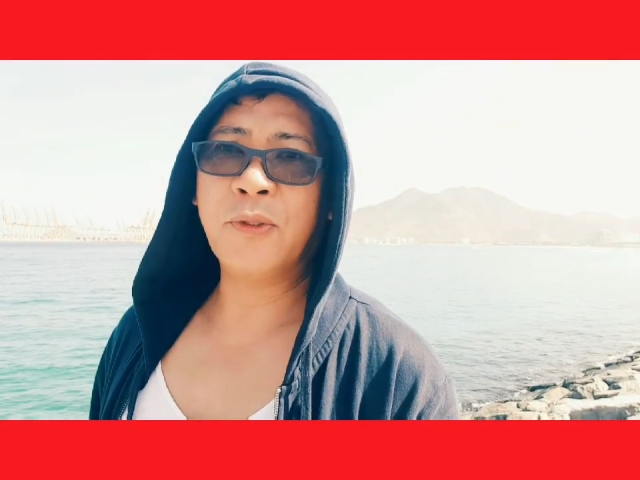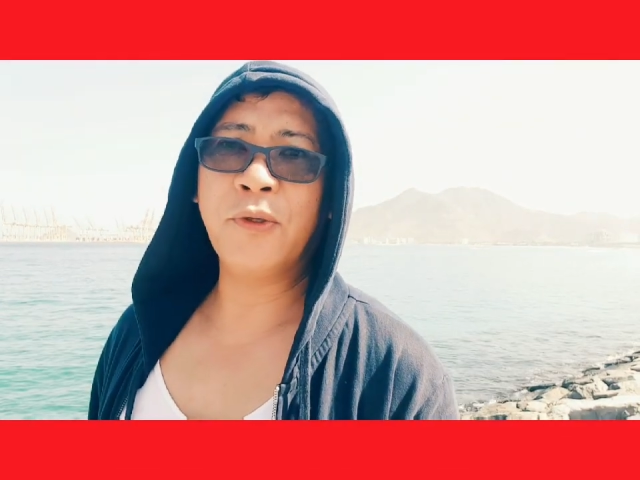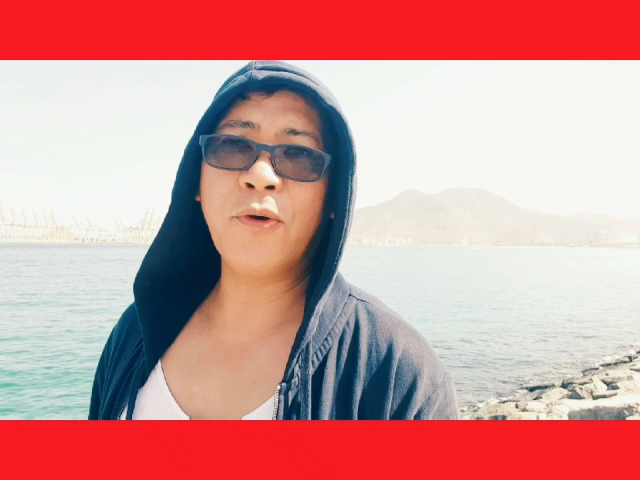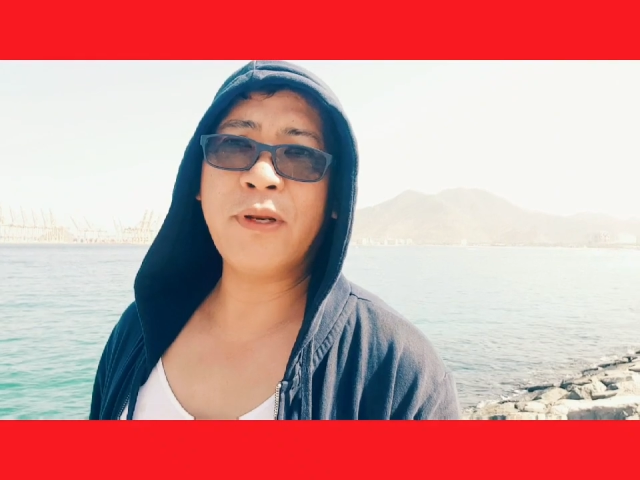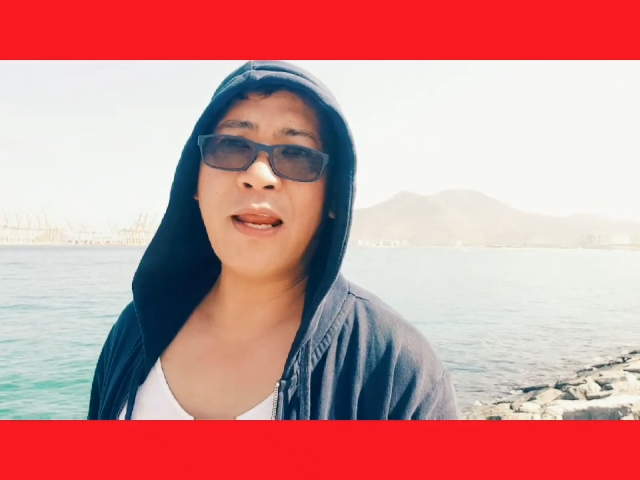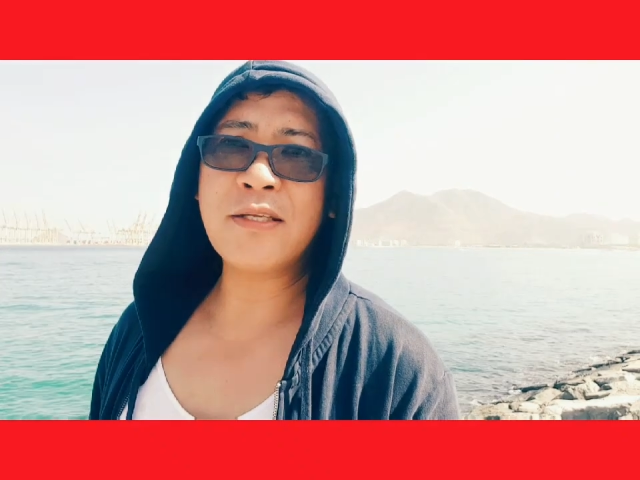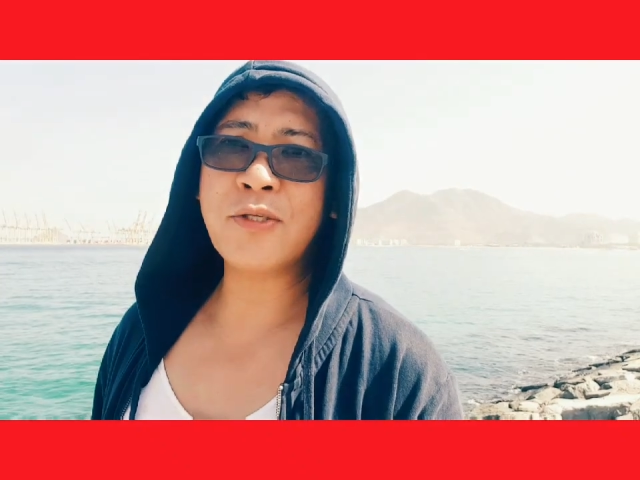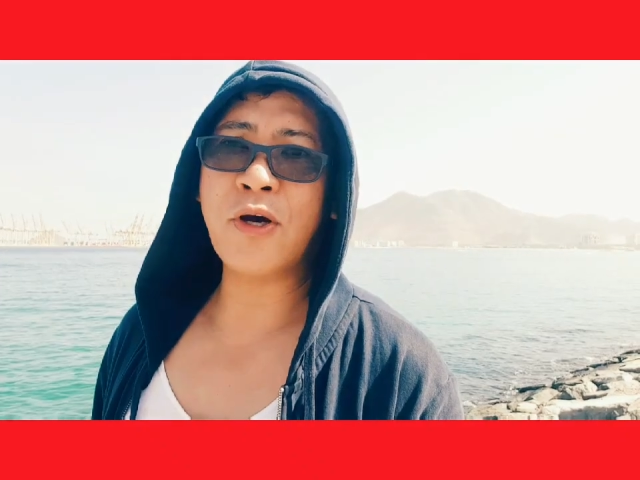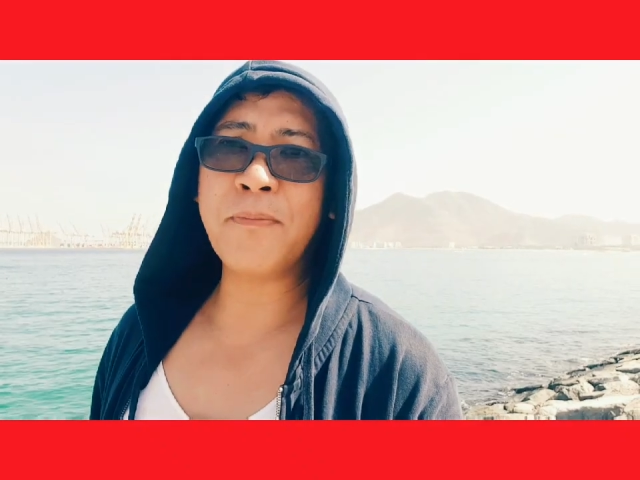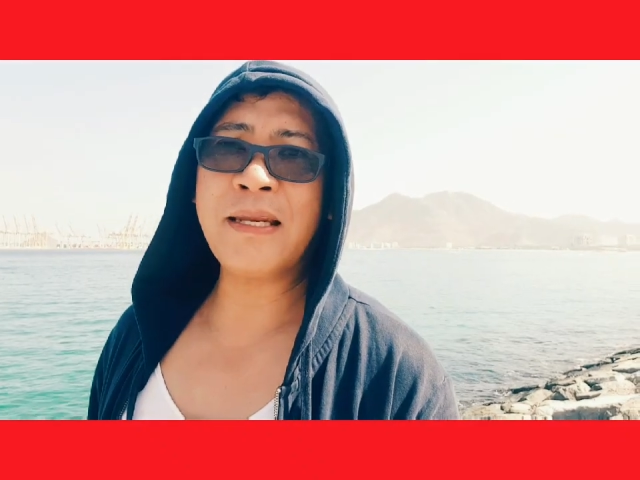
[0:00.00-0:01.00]
to you,
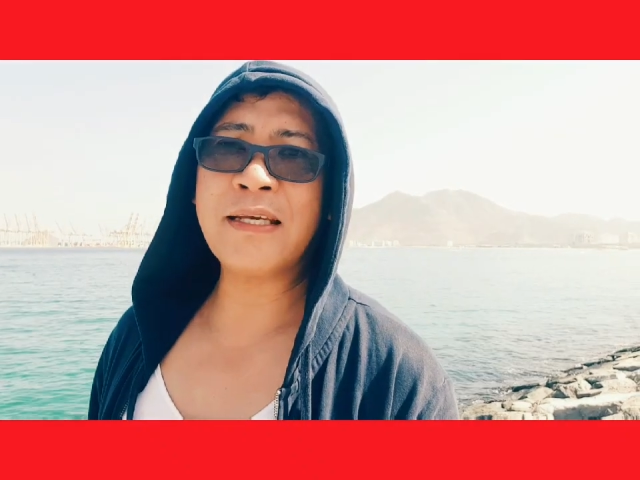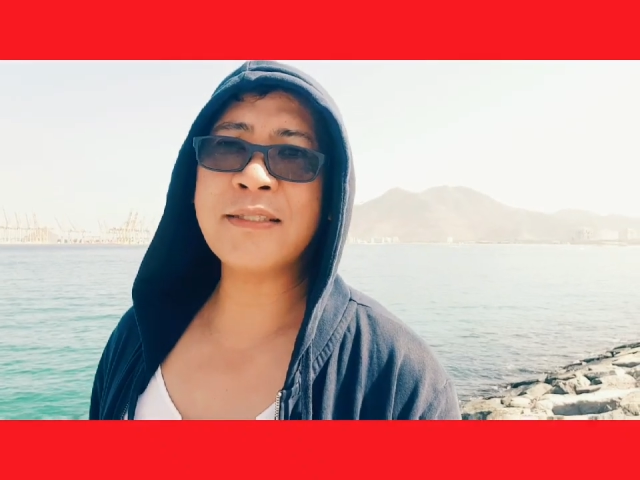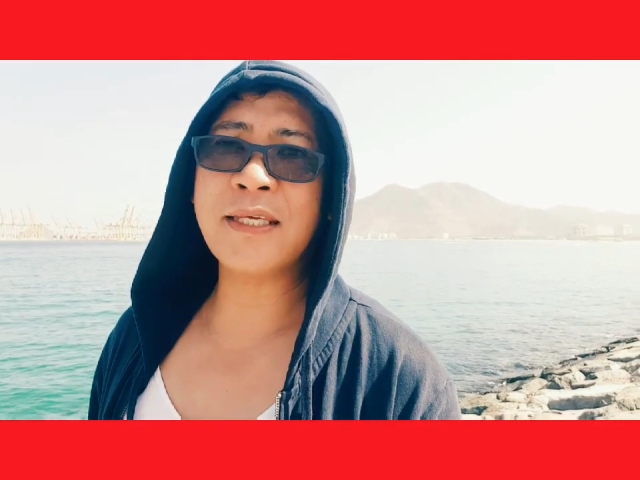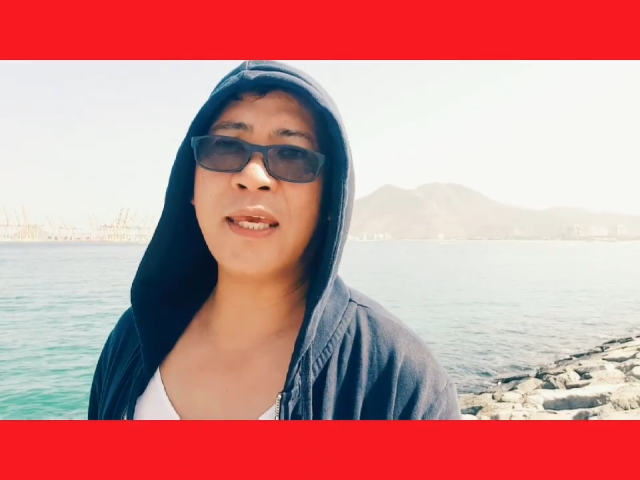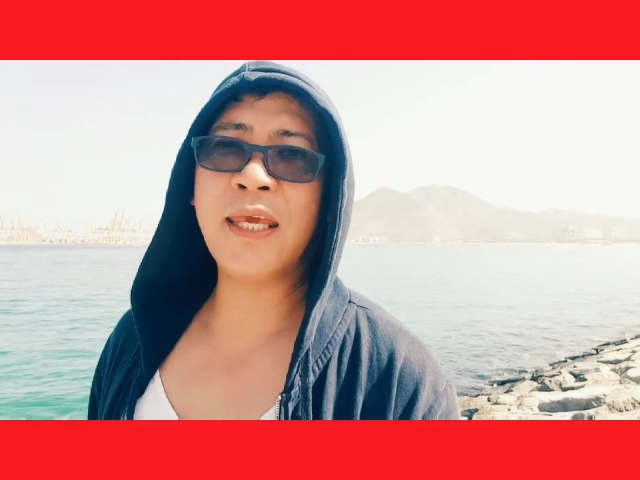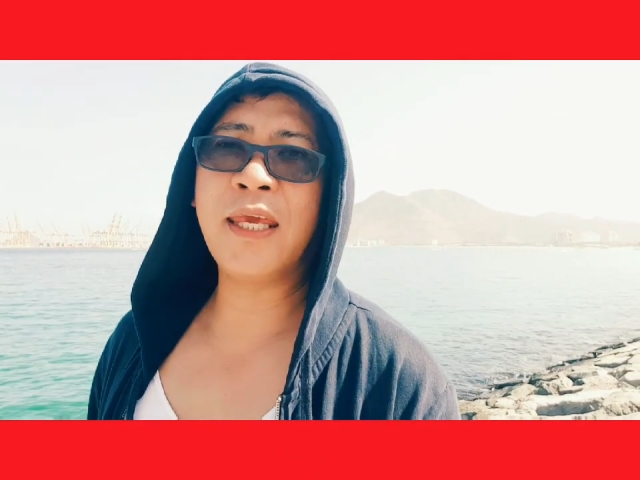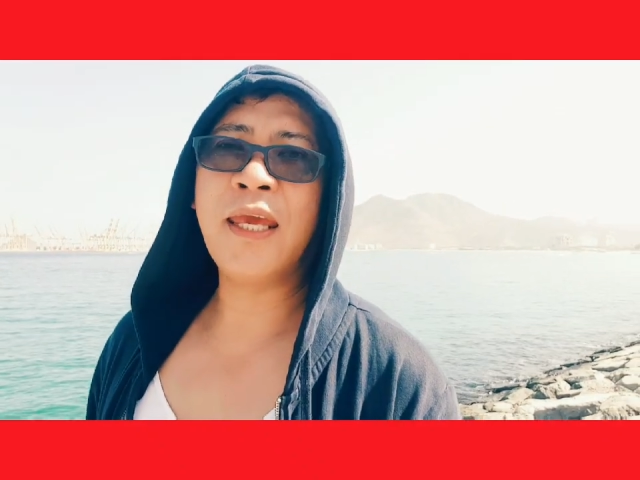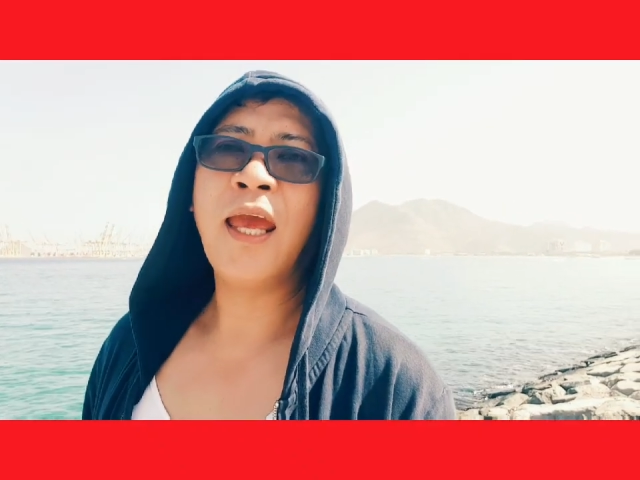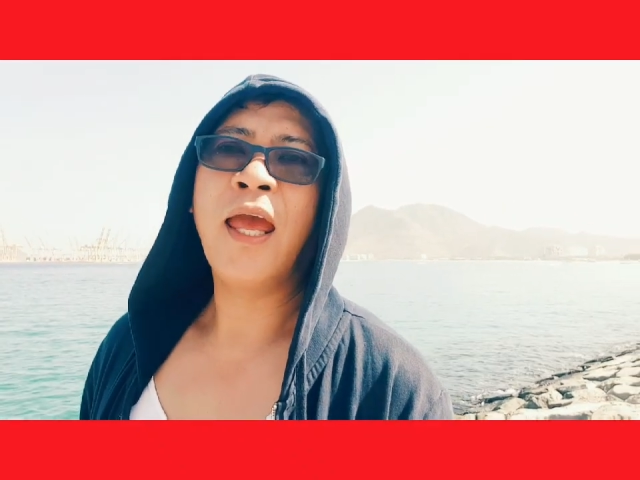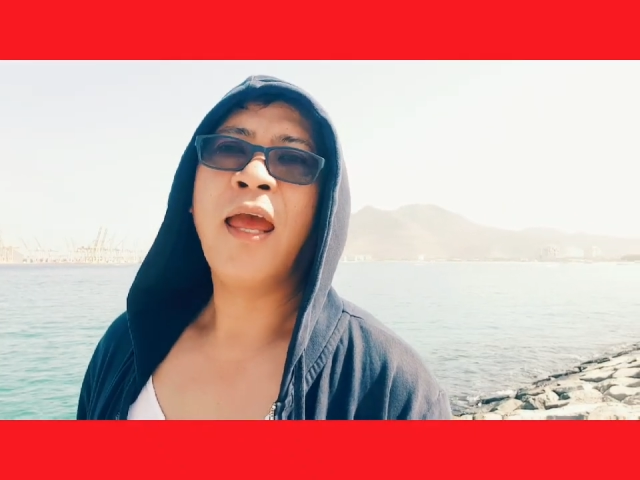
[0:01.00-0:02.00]
Nelson Maliksi